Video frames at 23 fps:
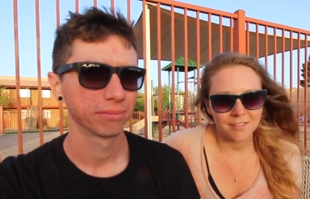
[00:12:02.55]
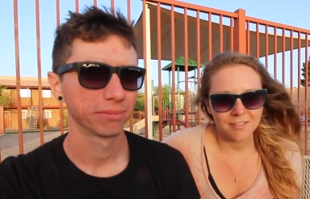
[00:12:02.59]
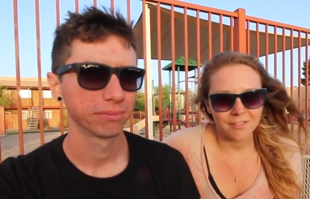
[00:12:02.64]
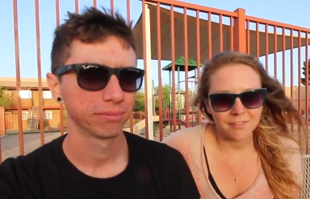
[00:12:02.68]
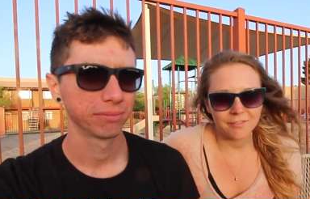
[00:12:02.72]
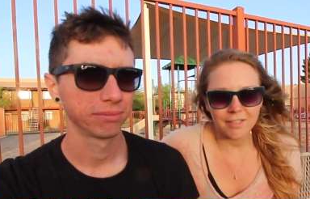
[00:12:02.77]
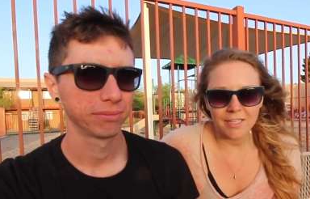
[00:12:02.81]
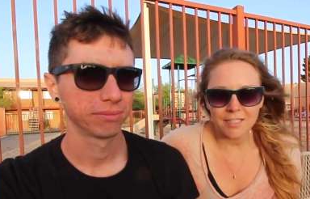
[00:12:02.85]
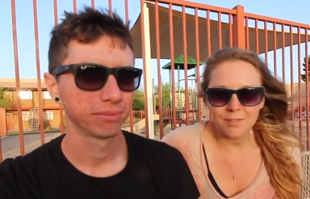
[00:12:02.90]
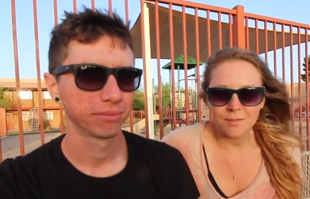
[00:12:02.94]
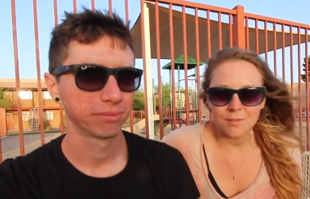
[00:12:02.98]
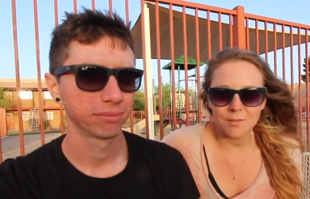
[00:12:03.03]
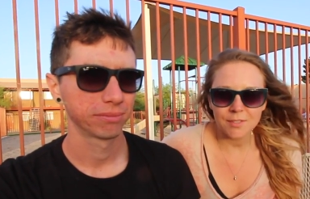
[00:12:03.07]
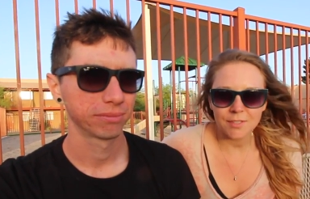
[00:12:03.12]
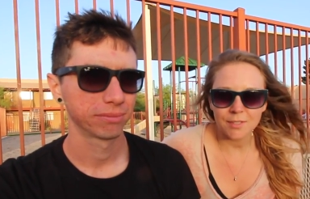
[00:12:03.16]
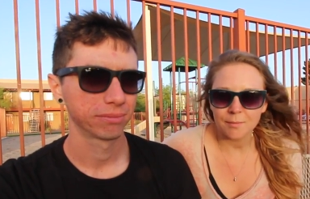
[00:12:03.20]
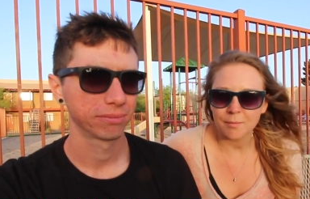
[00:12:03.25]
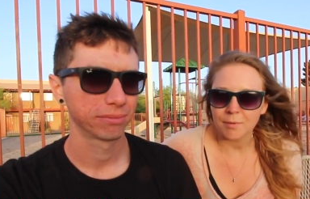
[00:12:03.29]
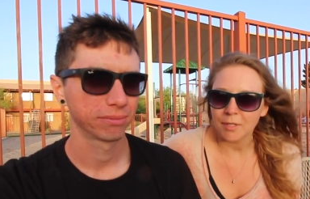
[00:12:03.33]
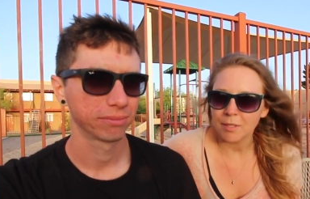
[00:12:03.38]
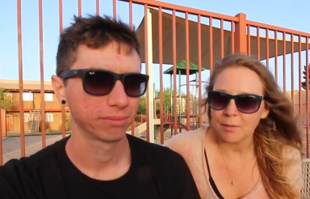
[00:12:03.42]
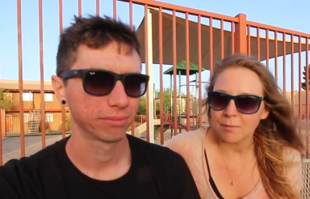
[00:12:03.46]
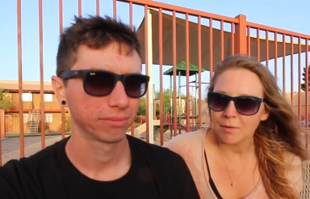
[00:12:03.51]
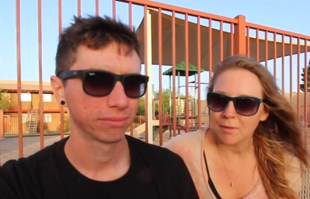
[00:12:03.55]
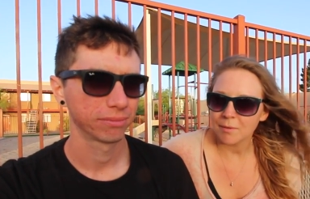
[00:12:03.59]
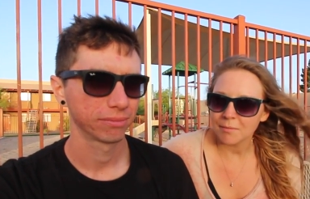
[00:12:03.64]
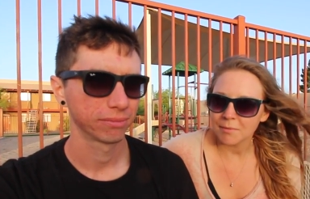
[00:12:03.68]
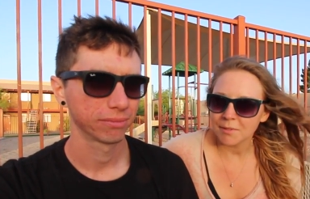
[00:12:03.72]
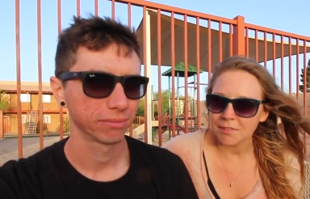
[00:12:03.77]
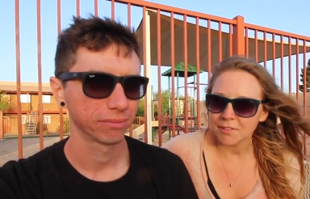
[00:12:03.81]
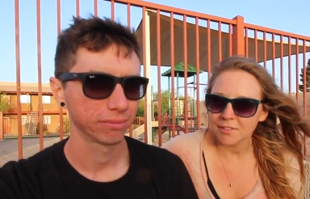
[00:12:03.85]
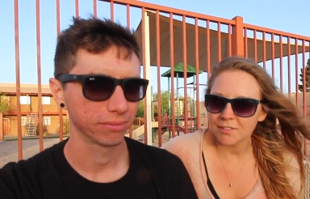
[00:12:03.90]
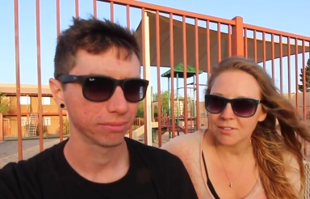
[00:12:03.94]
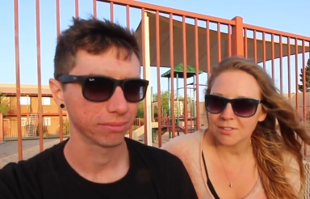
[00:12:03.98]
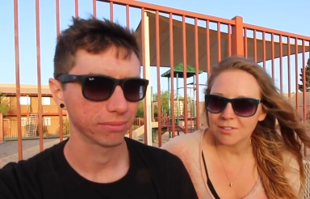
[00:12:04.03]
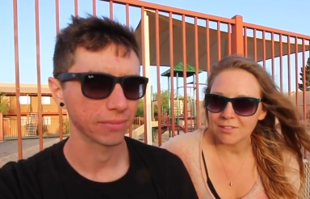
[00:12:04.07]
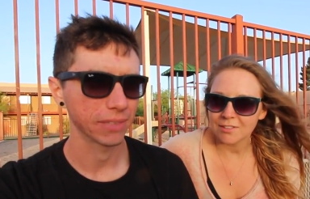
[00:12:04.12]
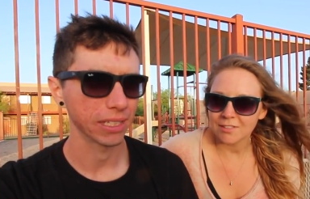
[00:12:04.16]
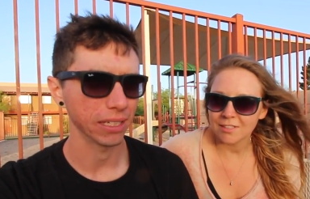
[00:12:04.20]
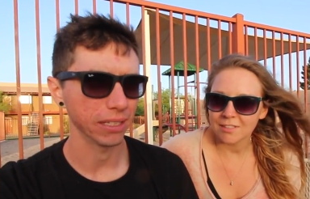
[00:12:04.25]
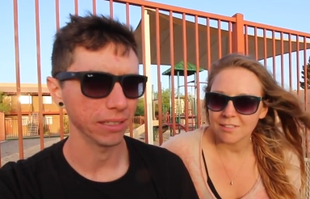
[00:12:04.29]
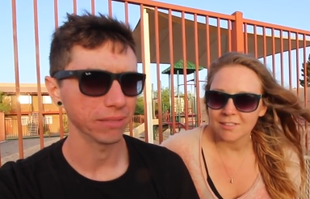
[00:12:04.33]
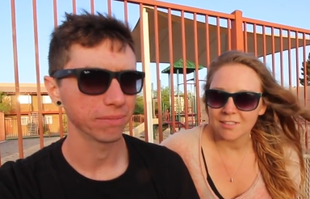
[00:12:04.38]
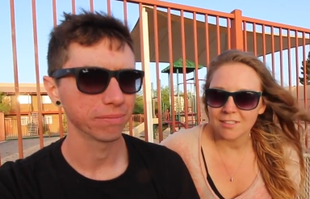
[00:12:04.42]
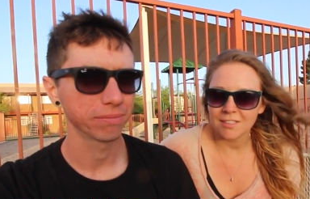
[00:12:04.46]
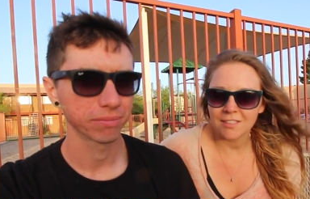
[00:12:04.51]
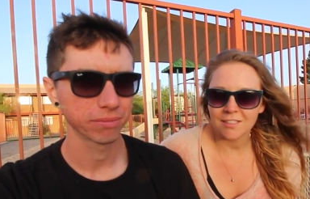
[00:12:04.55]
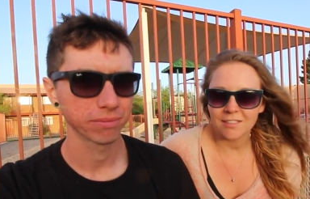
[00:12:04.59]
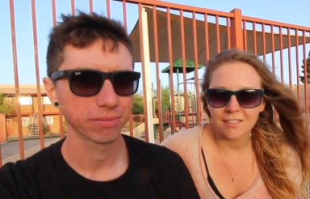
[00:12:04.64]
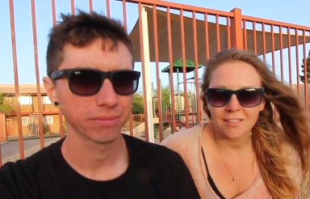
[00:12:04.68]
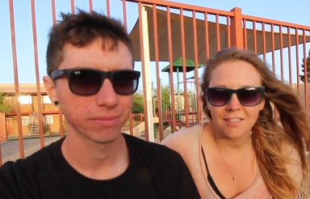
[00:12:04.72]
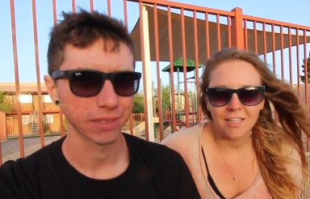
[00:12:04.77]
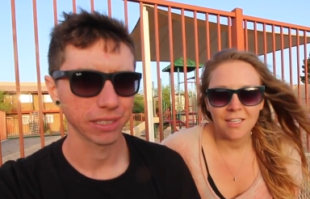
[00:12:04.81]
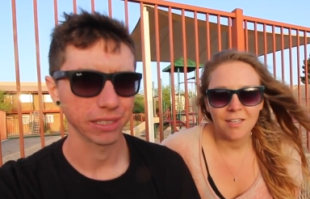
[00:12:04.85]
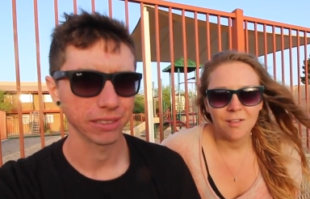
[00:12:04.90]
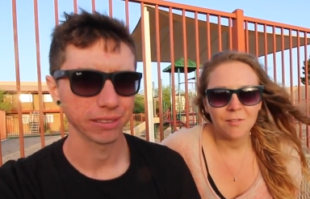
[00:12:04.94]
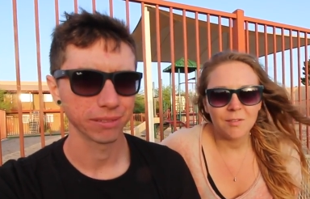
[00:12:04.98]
Speaker 1: The rice was still pretty warm though because you just yeah. cooked it. Yeah.